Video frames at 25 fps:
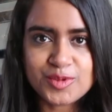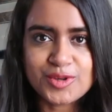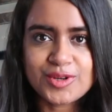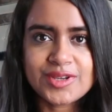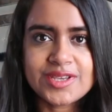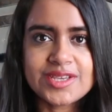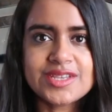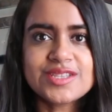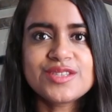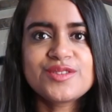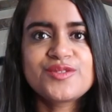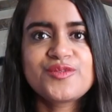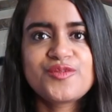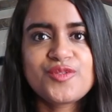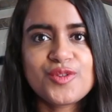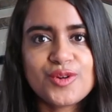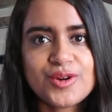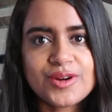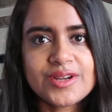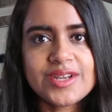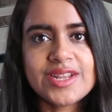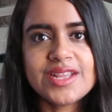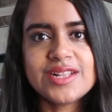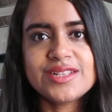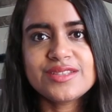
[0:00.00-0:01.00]
this book is
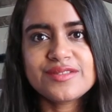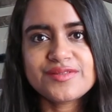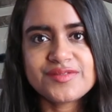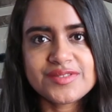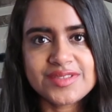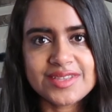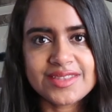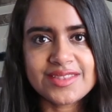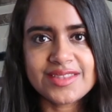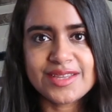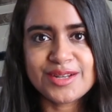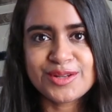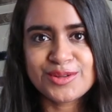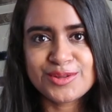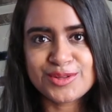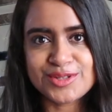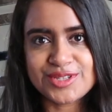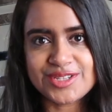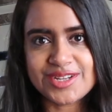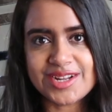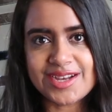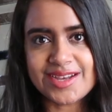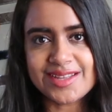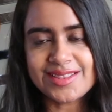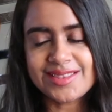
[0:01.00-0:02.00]
Folk Tales of Sindh and
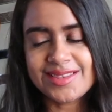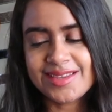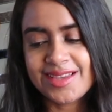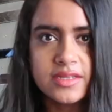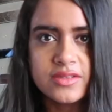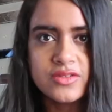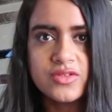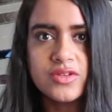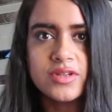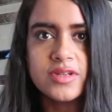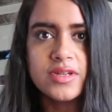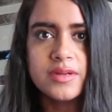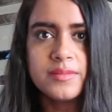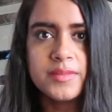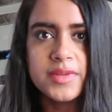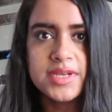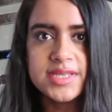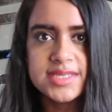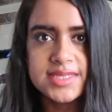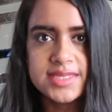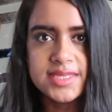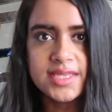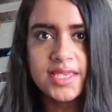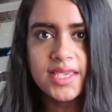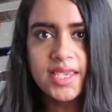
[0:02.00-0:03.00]
Gujarat. It is written
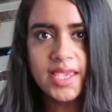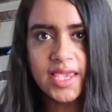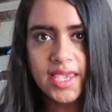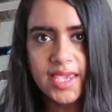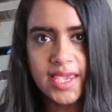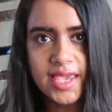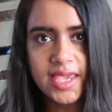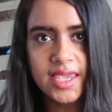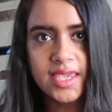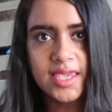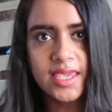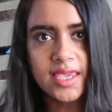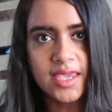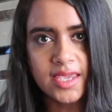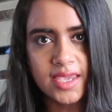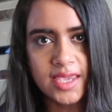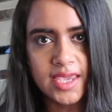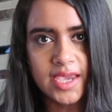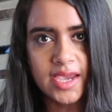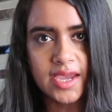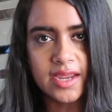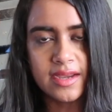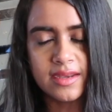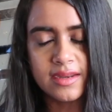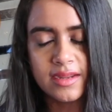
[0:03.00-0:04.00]
by C. A.
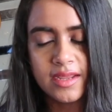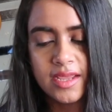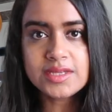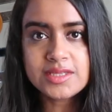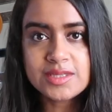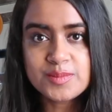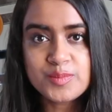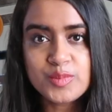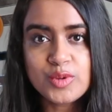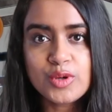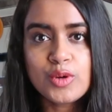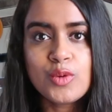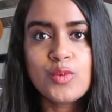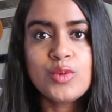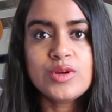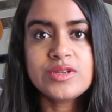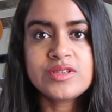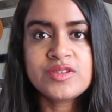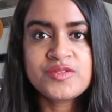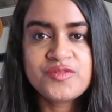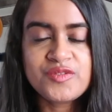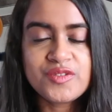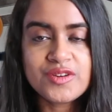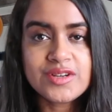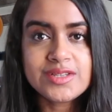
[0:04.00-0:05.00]
Kincaid. This book
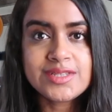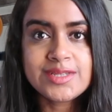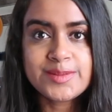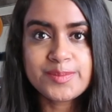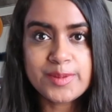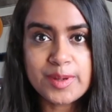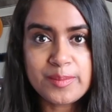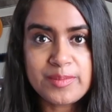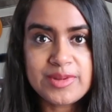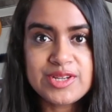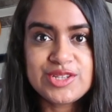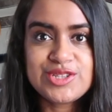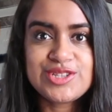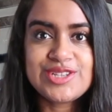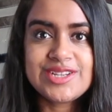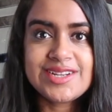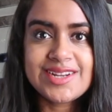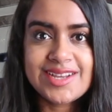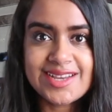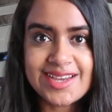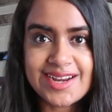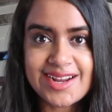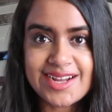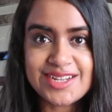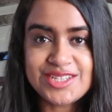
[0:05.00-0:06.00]
was first published
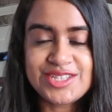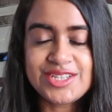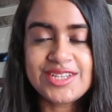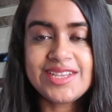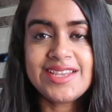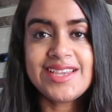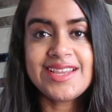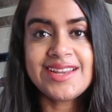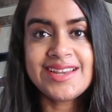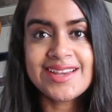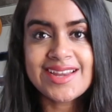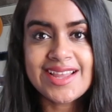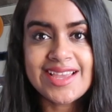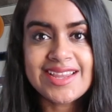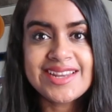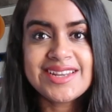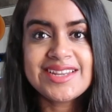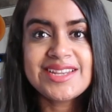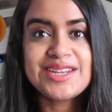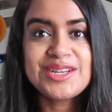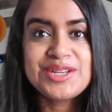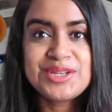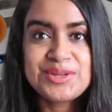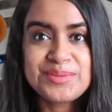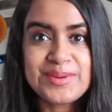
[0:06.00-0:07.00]
in Karachi in
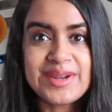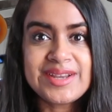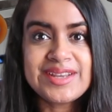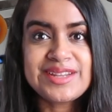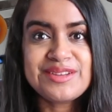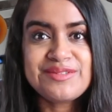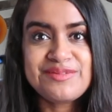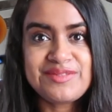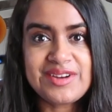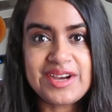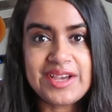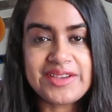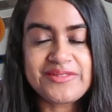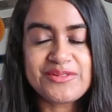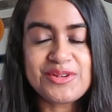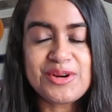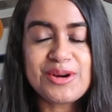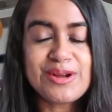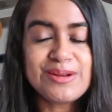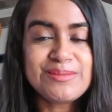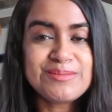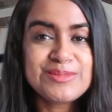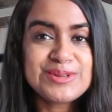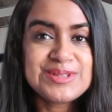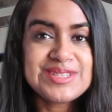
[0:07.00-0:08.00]
1925,
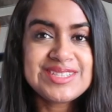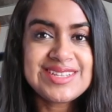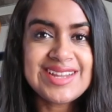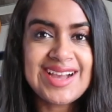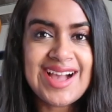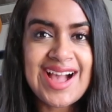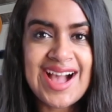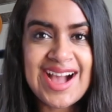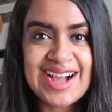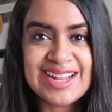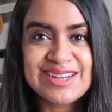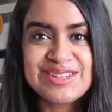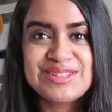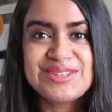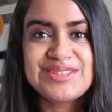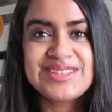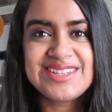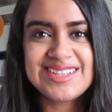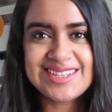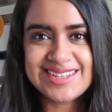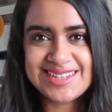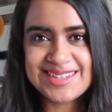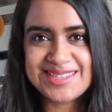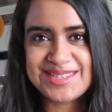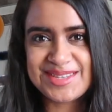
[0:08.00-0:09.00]
almost a
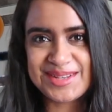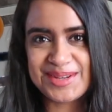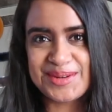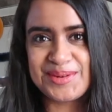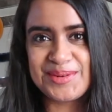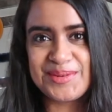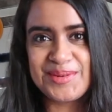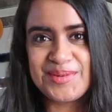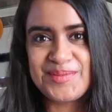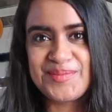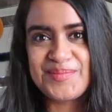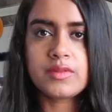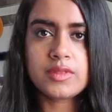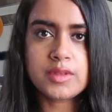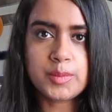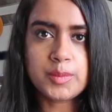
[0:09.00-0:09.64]
hundred years ago.